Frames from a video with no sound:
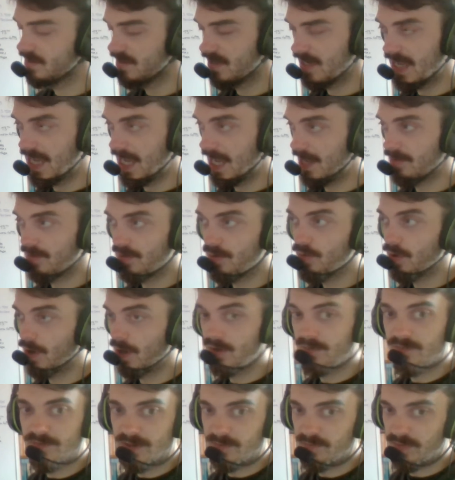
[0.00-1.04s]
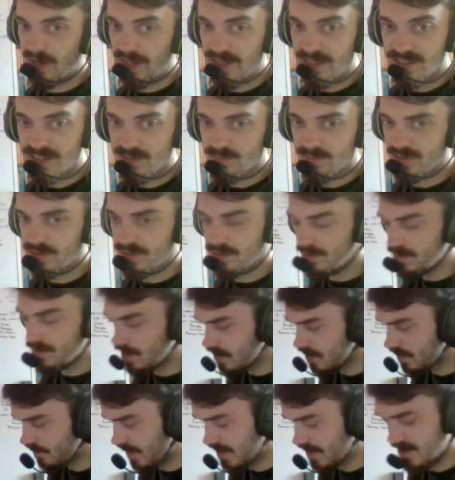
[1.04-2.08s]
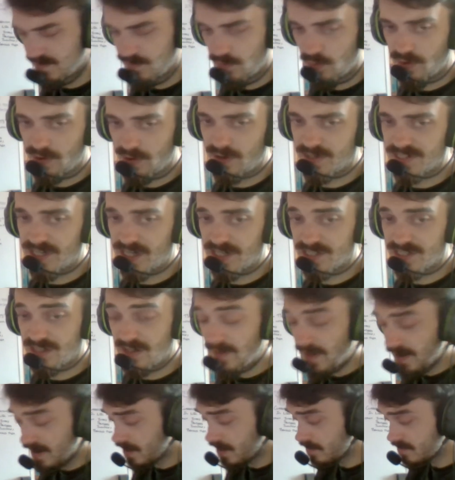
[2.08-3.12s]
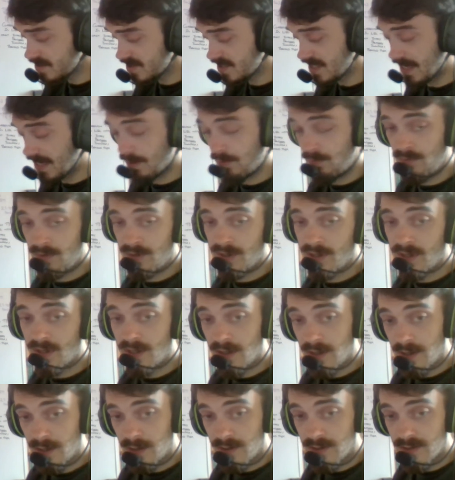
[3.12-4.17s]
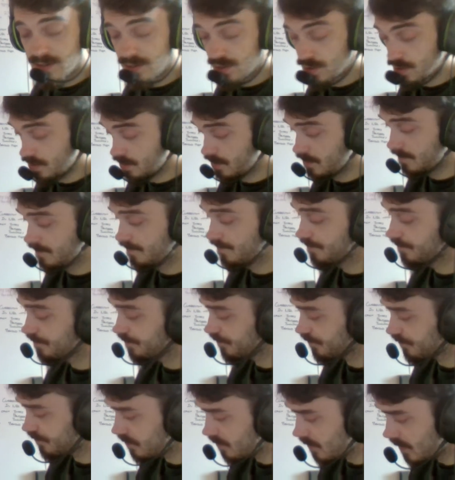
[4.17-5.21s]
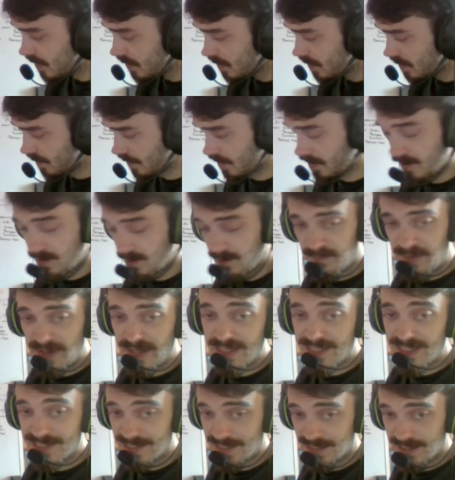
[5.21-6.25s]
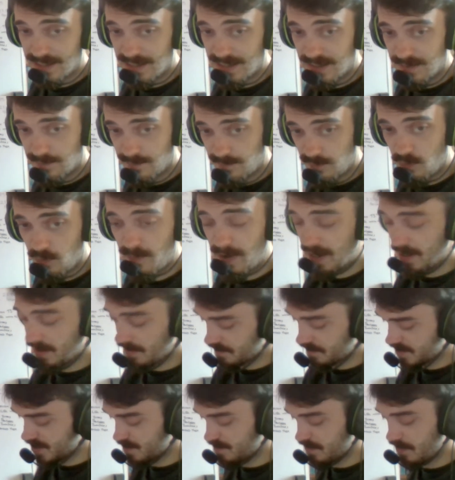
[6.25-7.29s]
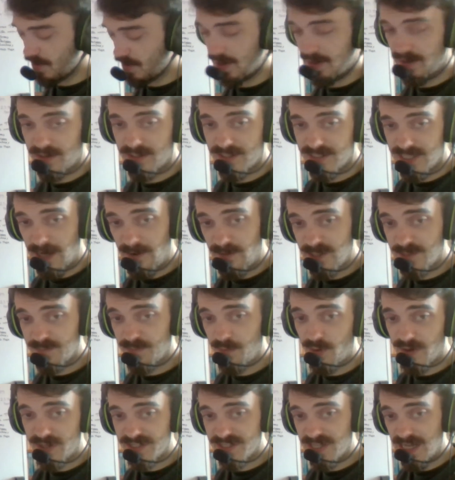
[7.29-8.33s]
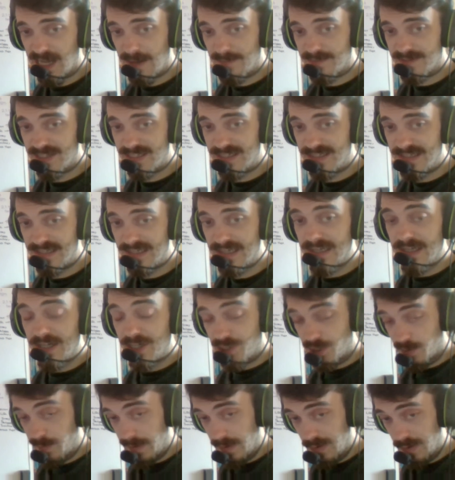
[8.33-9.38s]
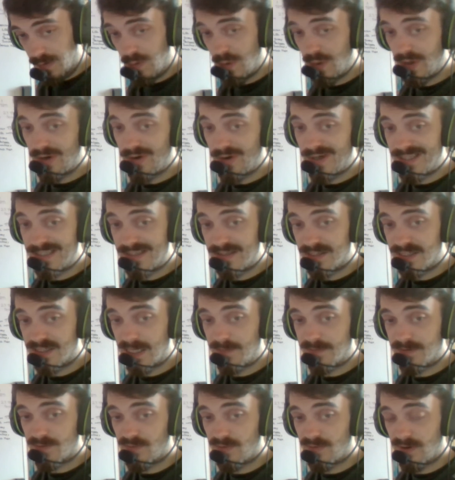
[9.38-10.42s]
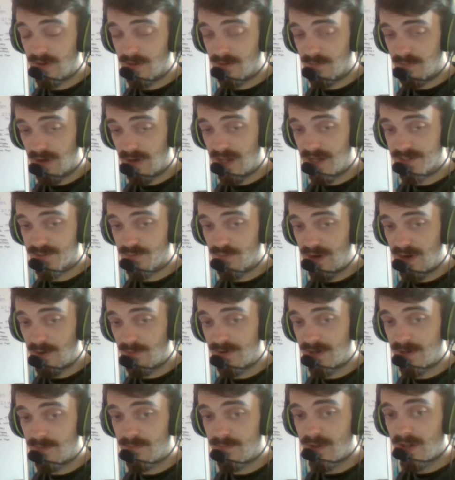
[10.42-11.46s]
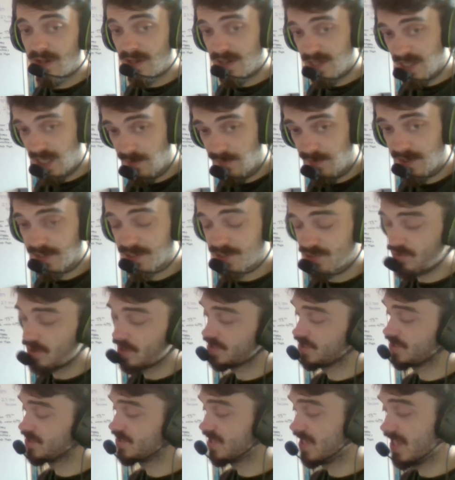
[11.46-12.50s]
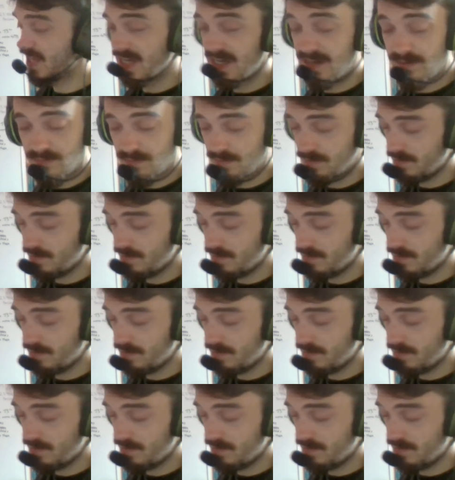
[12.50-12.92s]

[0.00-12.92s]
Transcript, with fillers: ha- all over the place. There was no defensive organisation, and that comes down to the halfbacks fullback, the spine. Darius Boyd as captain should be organising the teams and the players around him, giving instructions. He